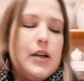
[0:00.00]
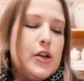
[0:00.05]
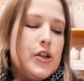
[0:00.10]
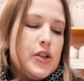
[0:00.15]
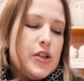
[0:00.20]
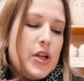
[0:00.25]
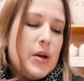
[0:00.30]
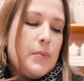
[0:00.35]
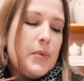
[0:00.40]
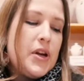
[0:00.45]

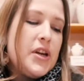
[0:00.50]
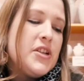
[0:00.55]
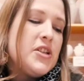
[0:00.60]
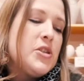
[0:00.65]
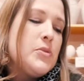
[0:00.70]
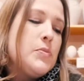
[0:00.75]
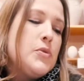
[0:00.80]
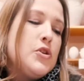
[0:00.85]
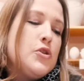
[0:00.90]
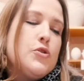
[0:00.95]
So I'm going
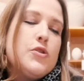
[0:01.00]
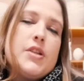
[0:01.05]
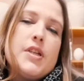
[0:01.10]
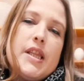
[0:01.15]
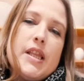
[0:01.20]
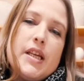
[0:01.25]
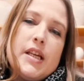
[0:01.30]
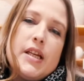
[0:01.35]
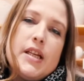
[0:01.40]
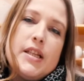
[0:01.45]
to be using
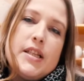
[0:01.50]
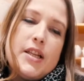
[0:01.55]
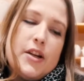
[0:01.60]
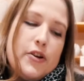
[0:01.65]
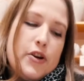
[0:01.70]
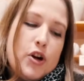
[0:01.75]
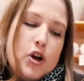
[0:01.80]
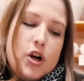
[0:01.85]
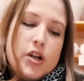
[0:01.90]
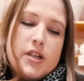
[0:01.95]
the
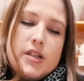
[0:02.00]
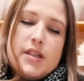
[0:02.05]
terracotta